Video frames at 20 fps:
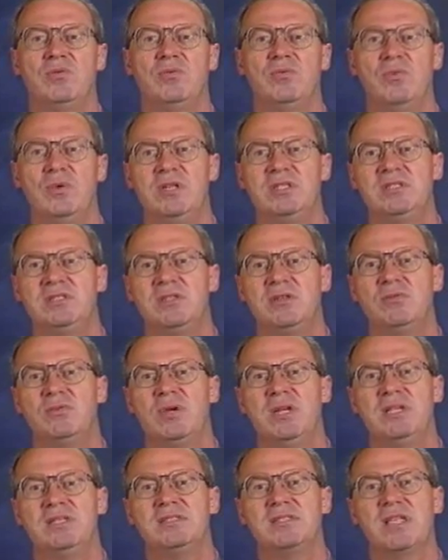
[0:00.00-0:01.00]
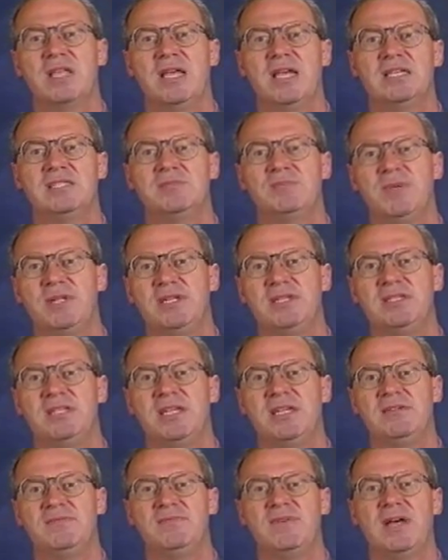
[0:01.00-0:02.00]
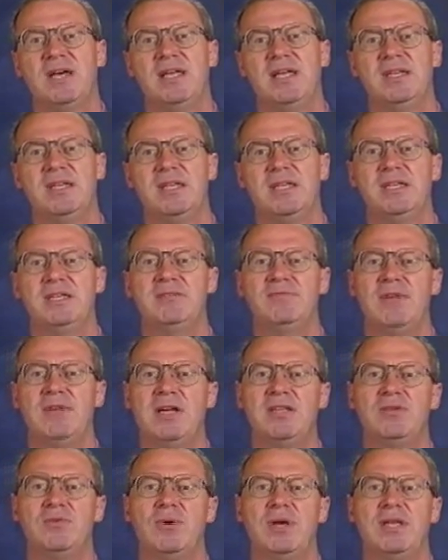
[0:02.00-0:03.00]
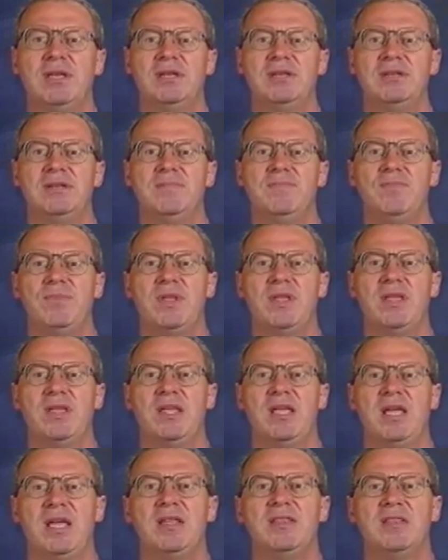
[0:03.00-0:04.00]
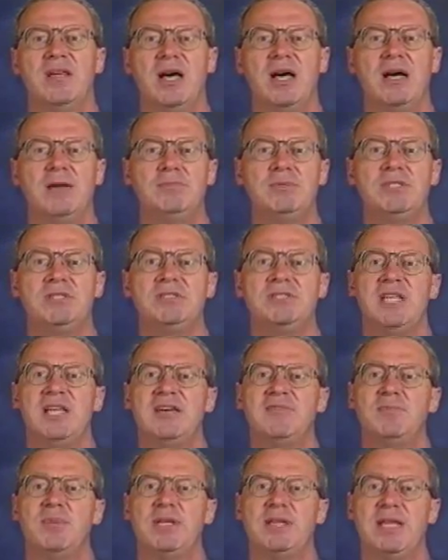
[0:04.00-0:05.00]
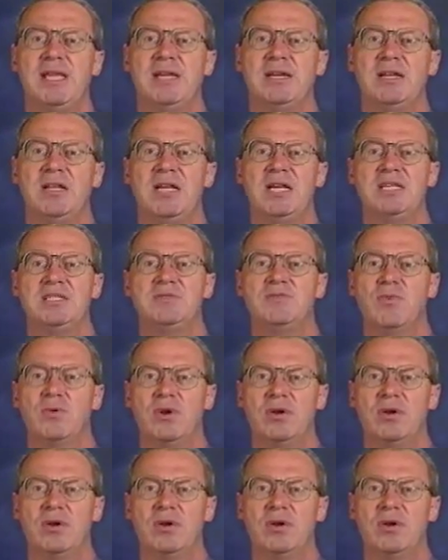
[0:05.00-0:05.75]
Once the risk has been identified and evaluated, and the options have been analyzed for